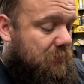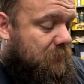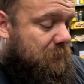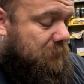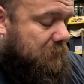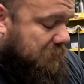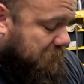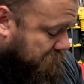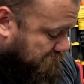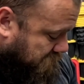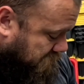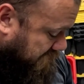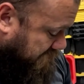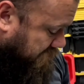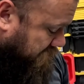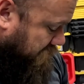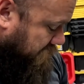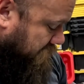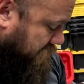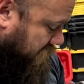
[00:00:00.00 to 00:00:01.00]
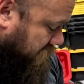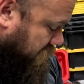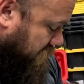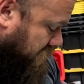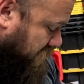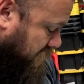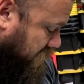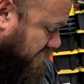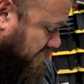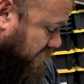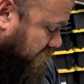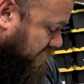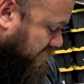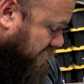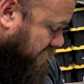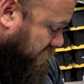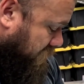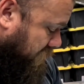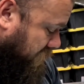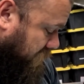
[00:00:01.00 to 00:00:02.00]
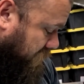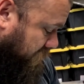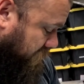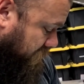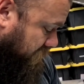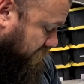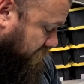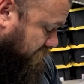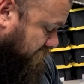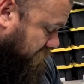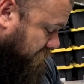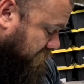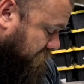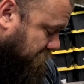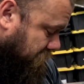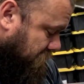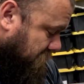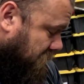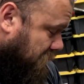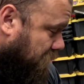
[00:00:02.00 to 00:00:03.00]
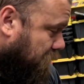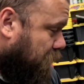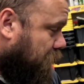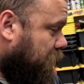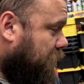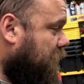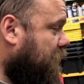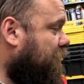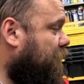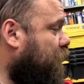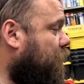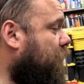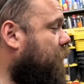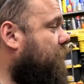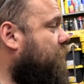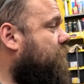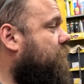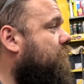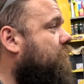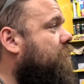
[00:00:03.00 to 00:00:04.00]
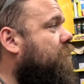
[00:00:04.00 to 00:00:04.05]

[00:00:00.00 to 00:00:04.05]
that turned into like a whole lot of orders.